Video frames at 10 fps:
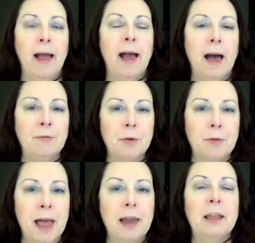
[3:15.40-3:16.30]
After
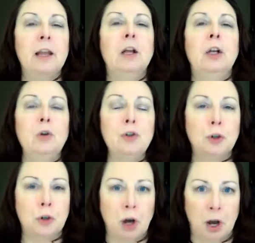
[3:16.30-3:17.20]
that, include
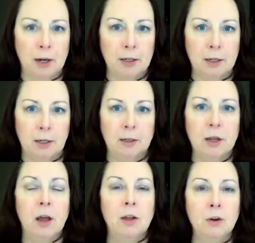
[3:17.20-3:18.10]
your content,
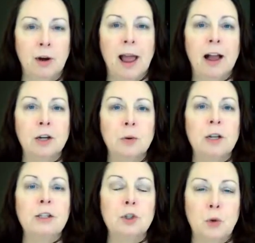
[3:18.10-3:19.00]
your actual
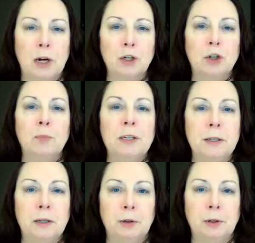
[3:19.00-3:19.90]
instructional
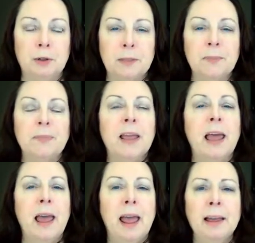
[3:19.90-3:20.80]
materials.
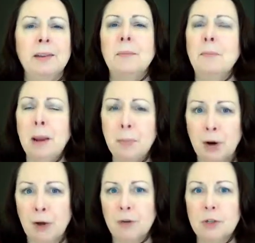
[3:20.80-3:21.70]
And my
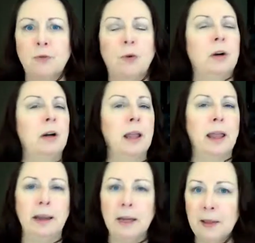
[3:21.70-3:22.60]
preference for
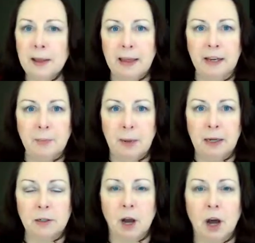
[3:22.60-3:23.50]
anything that is
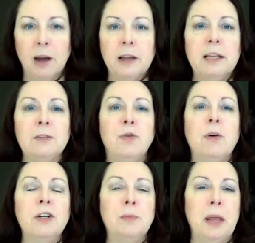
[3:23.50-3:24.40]
being taught is
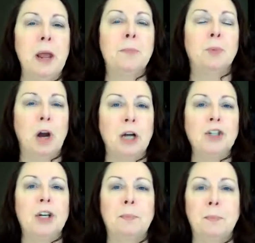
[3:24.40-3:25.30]
for it to be
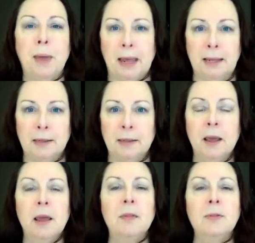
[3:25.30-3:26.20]
project-based.
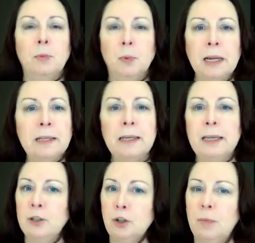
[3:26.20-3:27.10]
The reason
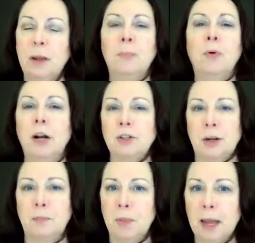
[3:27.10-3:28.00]
it should be
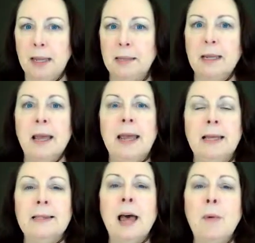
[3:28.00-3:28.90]
project-based
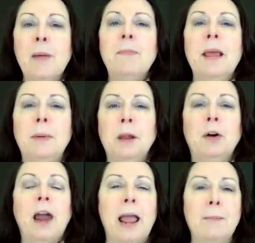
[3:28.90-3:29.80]
is that way people
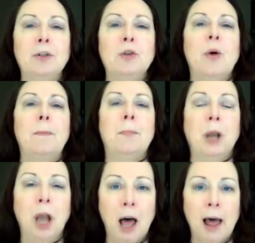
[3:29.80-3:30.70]
are able to
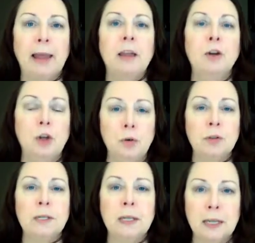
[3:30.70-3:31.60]
apply new
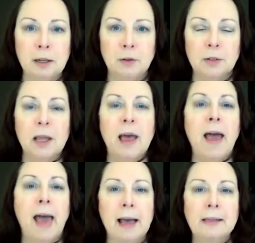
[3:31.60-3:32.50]
skills
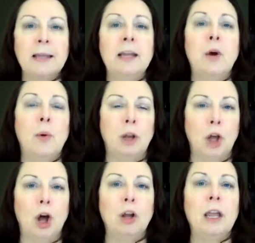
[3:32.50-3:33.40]
as they go
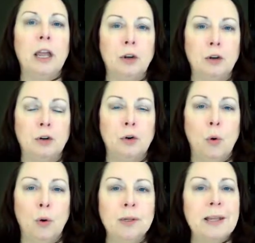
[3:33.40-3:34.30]
along in your
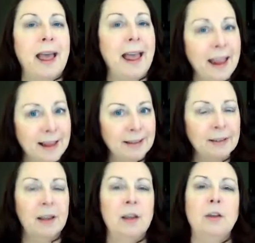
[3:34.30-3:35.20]
course,
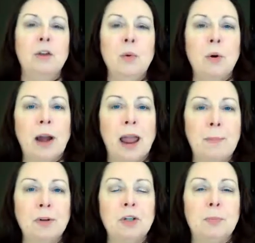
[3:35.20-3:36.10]
and you are
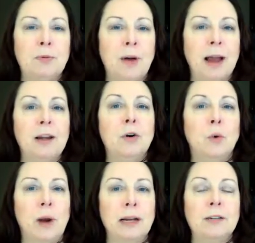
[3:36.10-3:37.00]
able to provide
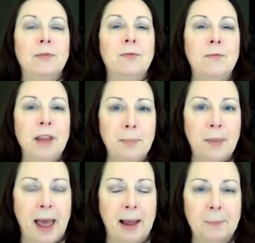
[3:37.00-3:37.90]
corrective
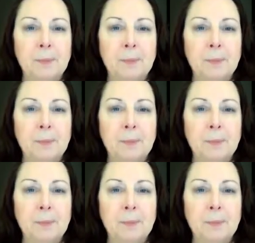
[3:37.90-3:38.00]
feedback.